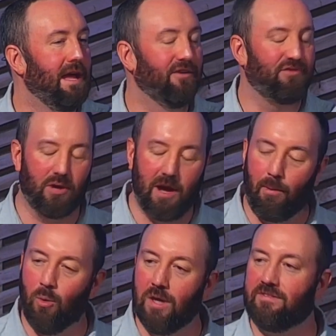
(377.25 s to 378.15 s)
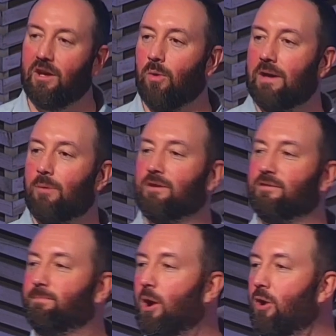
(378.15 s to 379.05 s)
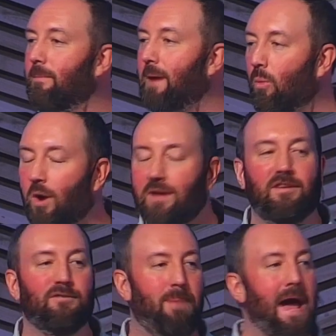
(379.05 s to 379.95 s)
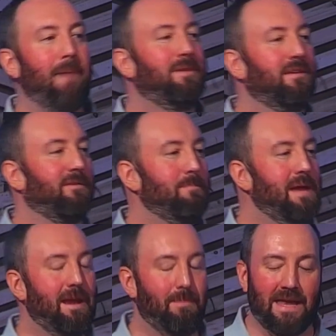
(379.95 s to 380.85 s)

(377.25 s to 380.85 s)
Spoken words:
And so a couple of weeks ago, we spoke about what does baptism mean.